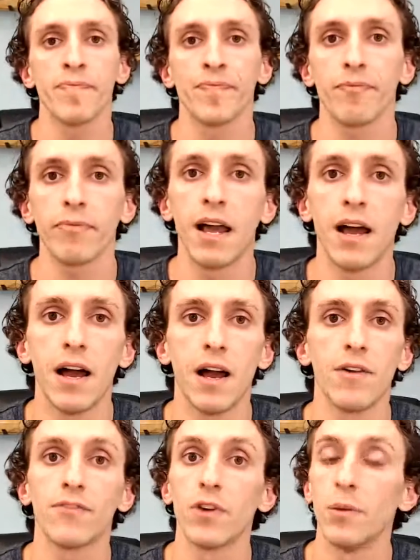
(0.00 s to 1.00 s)

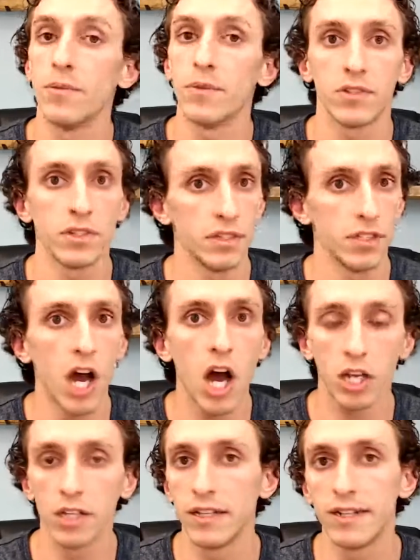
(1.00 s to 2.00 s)
to Auckland,